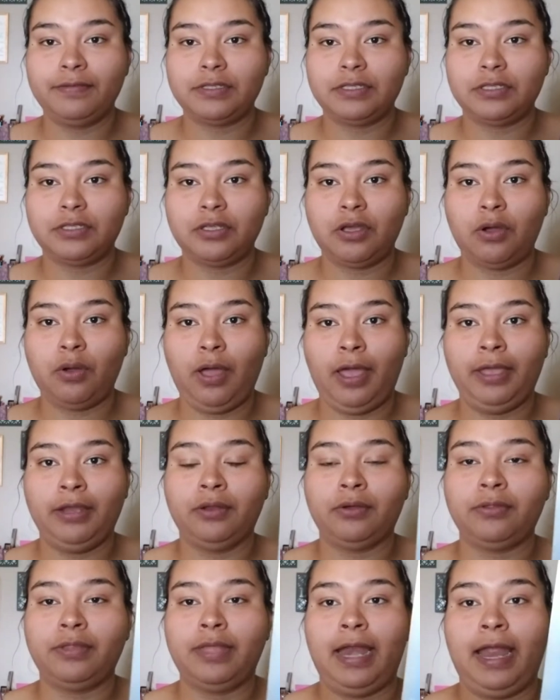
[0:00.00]
So I
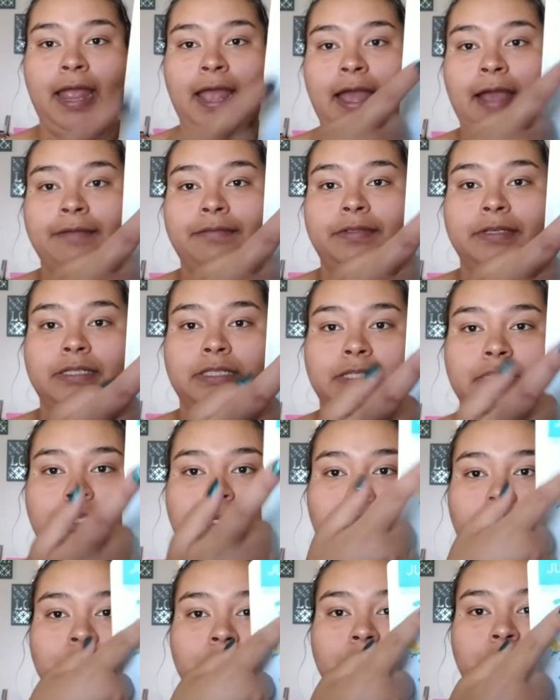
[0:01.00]
know that I have to
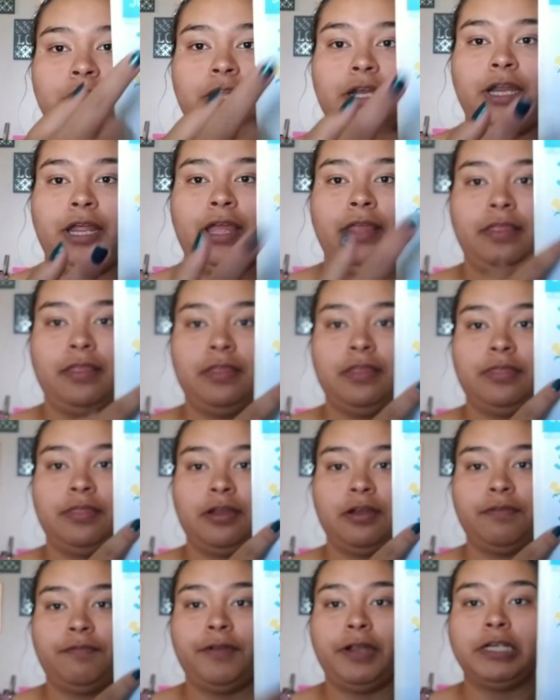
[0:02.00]
clean on the thirtieth and the
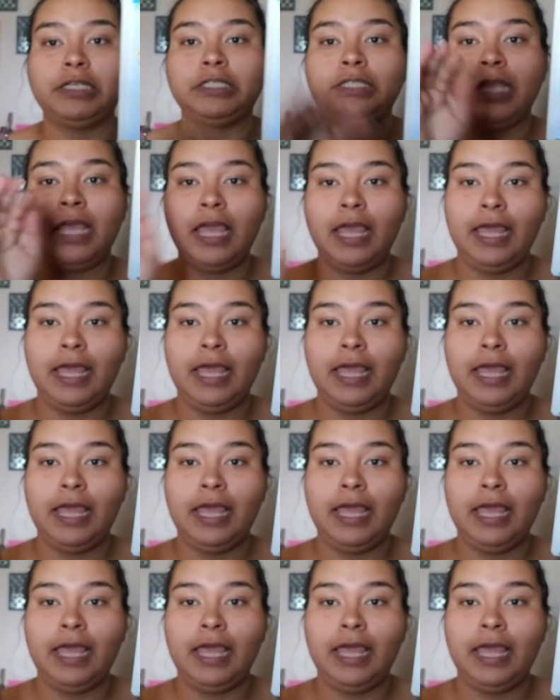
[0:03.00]
thirty-first.